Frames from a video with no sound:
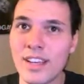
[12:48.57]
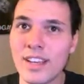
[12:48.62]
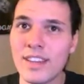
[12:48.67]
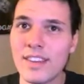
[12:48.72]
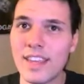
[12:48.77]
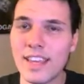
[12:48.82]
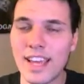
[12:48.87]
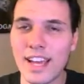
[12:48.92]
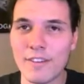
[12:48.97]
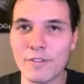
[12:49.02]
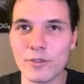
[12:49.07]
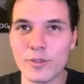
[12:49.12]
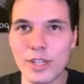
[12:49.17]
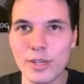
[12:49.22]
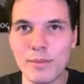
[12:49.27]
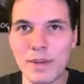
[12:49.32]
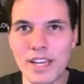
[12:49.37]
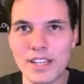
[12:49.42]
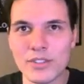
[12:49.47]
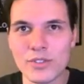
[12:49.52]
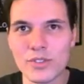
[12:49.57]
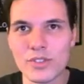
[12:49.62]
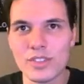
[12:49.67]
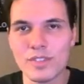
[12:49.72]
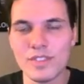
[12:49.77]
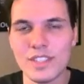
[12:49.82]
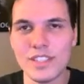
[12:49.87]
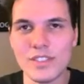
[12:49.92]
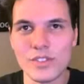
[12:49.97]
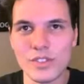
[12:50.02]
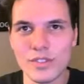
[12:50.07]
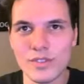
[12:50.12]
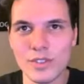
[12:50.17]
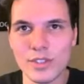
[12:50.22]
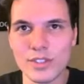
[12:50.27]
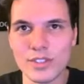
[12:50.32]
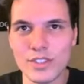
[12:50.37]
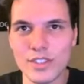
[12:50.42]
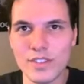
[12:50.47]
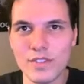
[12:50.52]
They have remasters of these two
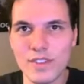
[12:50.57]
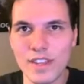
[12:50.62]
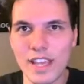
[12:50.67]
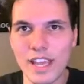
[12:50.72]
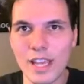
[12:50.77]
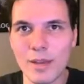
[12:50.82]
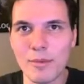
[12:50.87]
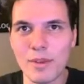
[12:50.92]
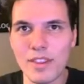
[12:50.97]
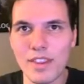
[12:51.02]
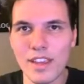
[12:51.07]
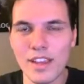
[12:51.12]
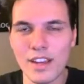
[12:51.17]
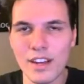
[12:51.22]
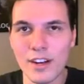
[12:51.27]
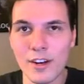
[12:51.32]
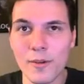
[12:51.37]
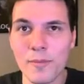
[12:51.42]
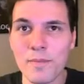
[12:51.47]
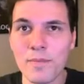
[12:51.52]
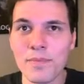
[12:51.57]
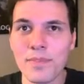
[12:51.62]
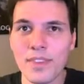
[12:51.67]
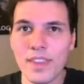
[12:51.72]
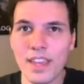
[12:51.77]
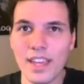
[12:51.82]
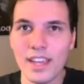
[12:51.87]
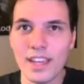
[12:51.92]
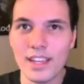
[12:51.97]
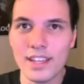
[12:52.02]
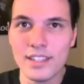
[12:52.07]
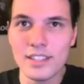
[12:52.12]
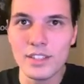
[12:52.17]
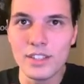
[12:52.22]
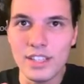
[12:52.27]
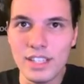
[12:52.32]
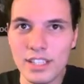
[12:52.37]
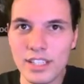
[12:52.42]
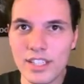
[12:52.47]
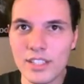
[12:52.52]
versions of the game in there. And
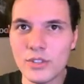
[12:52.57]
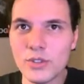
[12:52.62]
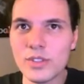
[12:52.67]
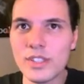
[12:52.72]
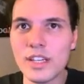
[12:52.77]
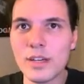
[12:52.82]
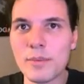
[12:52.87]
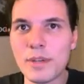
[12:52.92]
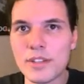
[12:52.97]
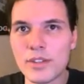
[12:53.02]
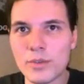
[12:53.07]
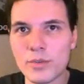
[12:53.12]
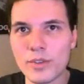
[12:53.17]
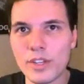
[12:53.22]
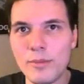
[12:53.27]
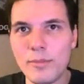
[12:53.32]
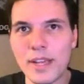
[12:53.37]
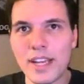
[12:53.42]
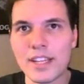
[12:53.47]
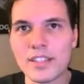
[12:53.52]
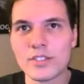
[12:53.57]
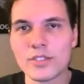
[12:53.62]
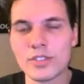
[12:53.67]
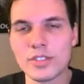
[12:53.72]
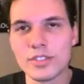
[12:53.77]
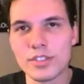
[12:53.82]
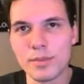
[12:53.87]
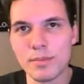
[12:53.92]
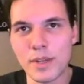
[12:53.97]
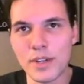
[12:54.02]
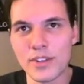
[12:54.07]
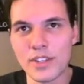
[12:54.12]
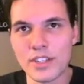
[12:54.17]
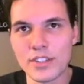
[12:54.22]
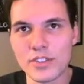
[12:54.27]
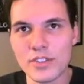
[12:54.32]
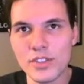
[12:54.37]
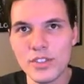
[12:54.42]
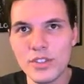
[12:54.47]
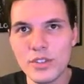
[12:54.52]
interesting about the remaster to Metal Gear
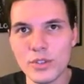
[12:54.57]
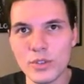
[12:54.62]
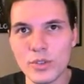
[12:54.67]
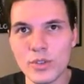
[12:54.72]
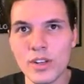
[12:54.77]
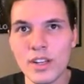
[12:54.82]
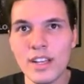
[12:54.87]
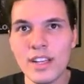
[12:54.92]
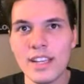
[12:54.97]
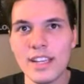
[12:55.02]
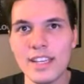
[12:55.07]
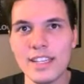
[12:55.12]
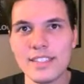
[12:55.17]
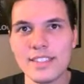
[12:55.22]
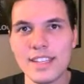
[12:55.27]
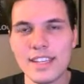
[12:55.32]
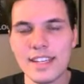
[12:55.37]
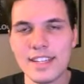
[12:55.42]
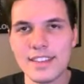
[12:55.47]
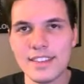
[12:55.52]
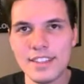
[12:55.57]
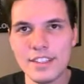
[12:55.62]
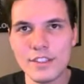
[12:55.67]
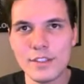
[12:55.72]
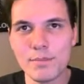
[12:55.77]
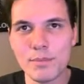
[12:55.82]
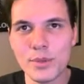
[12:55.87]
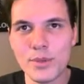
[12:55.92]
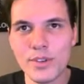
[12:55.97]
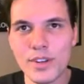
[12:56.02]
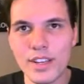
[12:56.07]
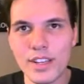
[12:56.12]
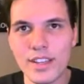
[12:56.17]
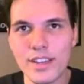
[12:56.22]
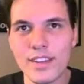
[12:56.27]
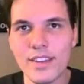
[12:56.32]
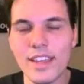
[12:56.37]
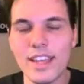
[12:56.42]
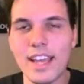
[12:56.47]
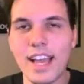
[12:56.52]
2 is that at this point,
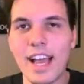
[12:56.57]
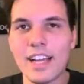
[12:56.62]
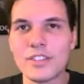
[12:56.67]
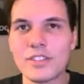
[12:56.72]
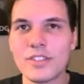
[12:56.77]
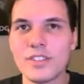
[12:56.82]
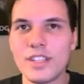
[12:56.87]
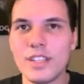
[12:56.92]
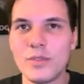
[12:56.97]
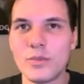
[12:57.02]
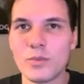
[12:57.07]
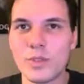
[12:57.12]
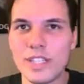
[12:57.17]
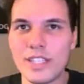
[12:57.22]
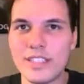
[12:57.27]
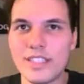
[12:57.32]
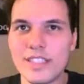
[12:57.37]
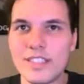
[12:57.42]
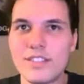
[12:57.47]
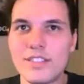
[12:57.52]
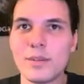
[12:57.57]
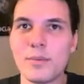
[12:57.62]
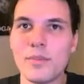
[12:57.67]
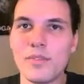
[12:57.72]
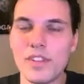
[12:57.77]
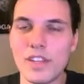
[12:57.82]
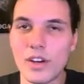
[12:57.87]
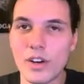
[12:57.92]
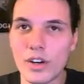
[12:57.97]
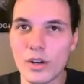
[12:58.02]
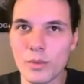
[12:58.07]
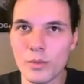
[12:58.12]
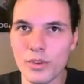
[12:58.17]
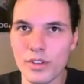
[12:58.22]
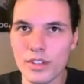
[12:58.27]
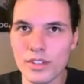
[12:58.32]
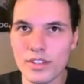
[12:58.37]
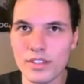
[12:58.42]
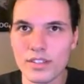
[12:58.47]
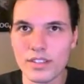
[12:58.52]
they actually redid some of the
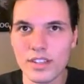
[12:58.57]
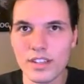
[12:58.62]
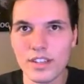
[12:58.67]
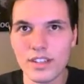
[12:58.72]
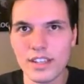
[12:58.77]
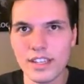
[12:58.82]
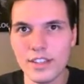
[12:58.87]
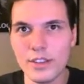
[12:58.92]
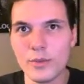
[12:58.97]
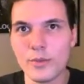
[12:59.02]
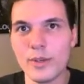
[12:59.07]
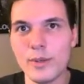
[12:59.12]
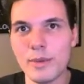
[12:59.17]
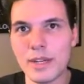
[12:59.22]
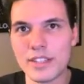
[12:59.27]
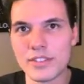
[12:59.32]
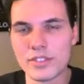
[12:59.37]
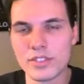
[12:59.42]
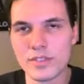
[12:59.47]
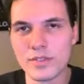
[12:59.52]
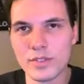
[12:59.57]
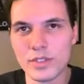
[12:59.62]
artwork in the remastered